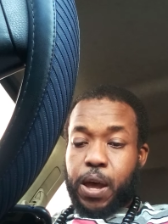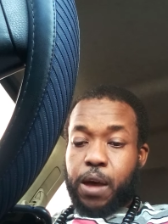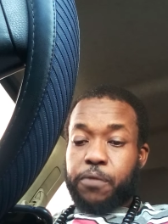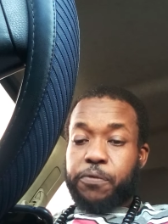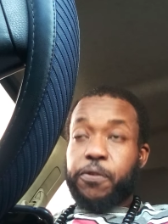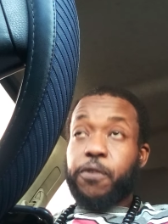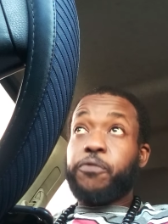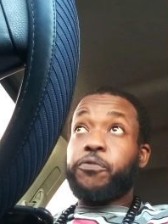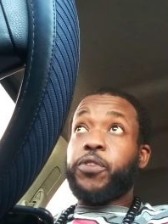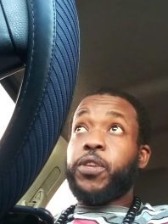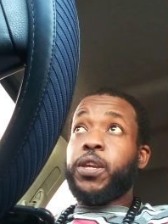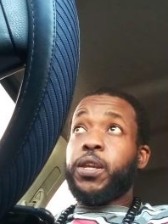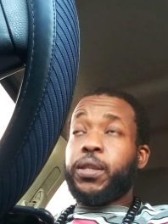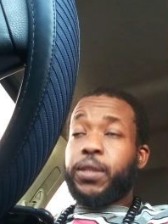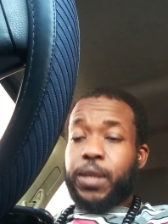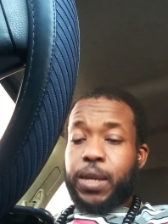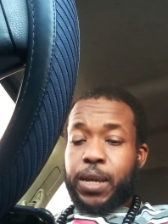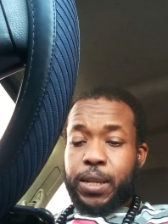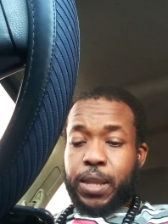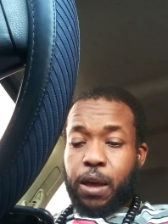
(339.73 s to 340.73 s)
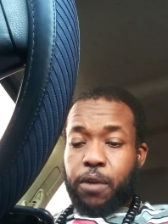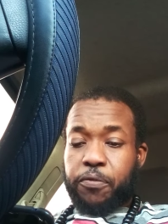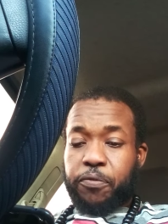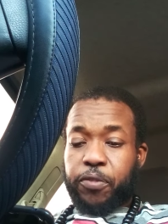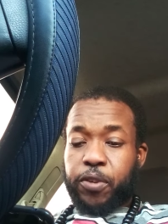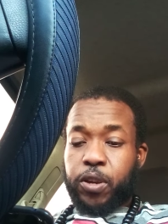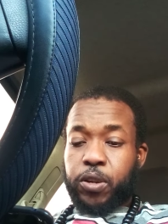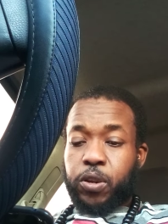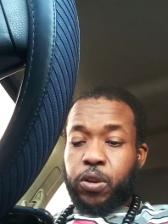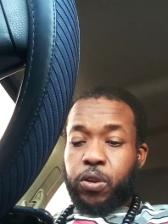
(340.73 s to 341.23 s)
and 15 They that
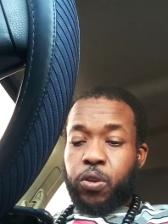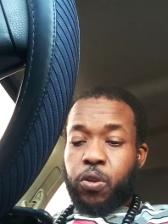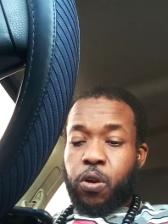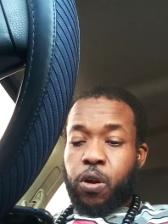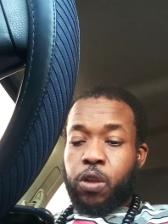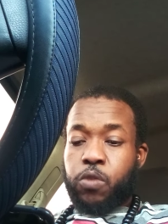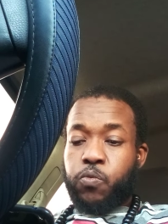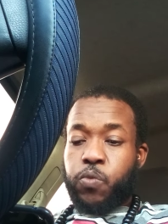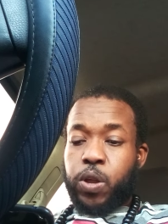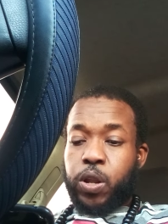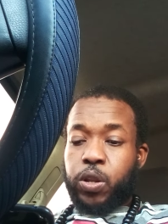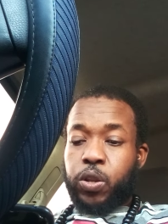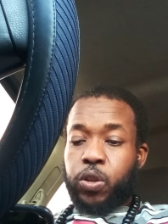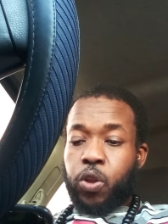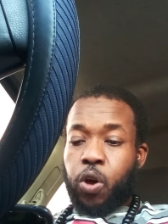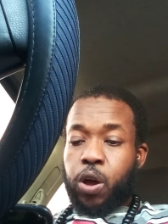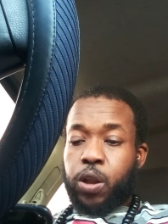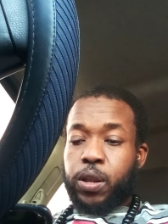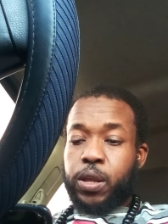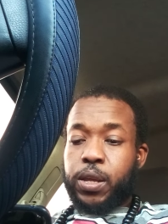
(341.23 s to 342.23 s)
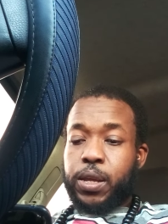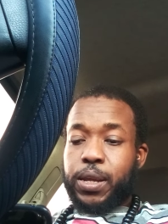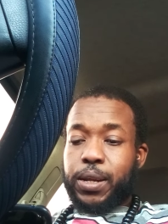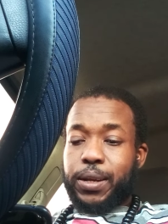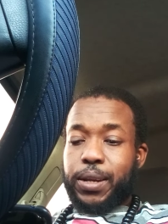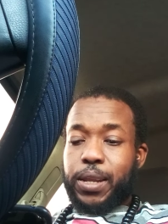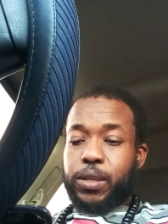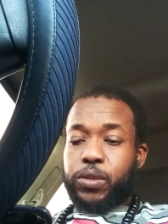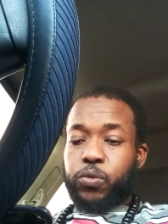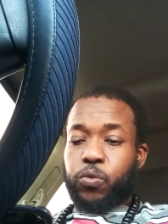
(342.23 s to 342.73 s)
fear the Lord will not
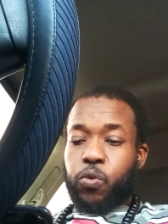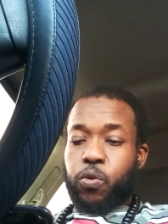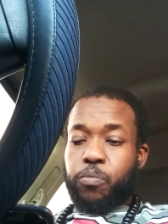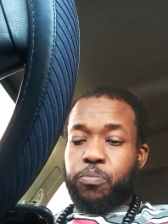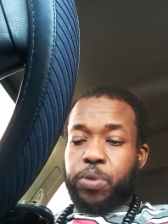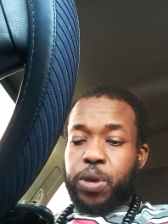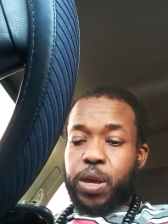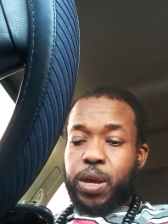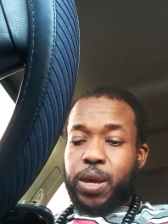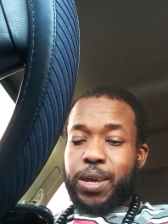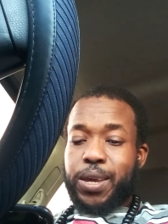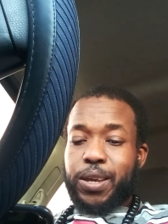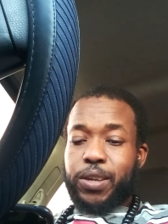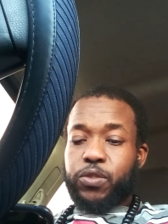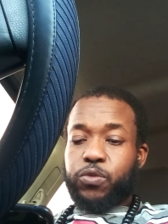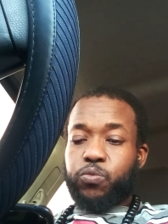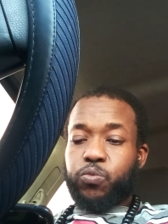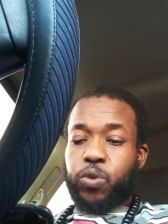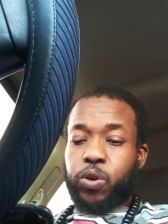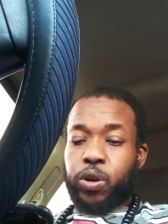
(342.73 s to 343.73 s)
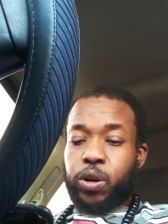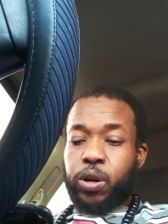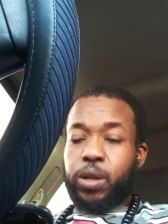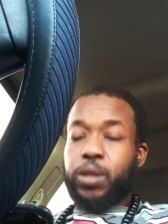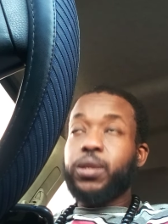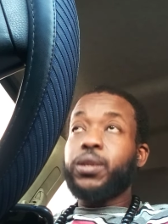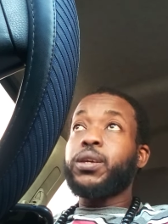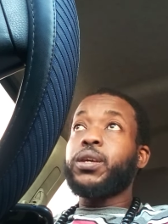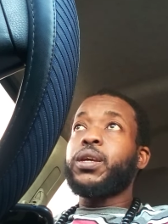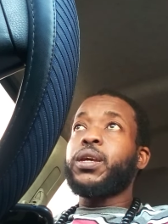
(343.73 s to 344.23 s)
disobey his word,